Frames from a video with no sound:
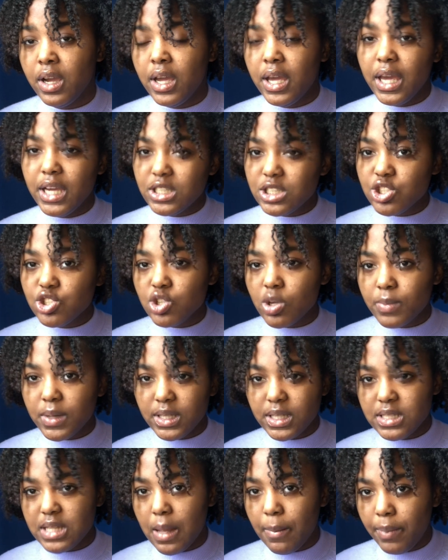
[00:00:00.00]
It's just so many
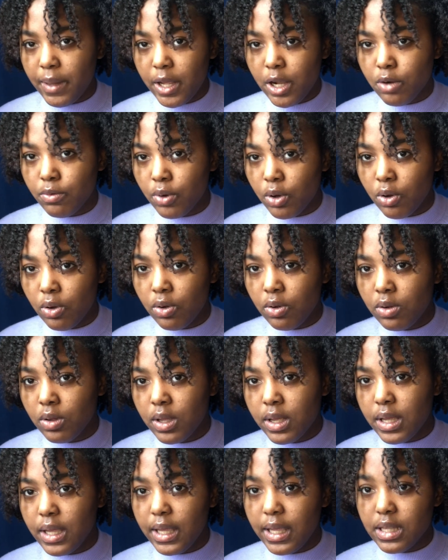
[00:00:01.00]
things that play a role
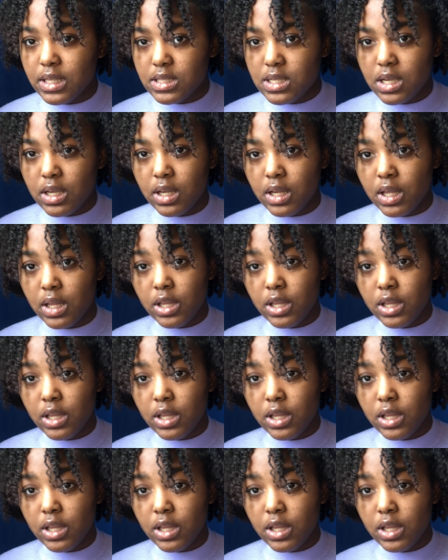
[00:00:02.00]
into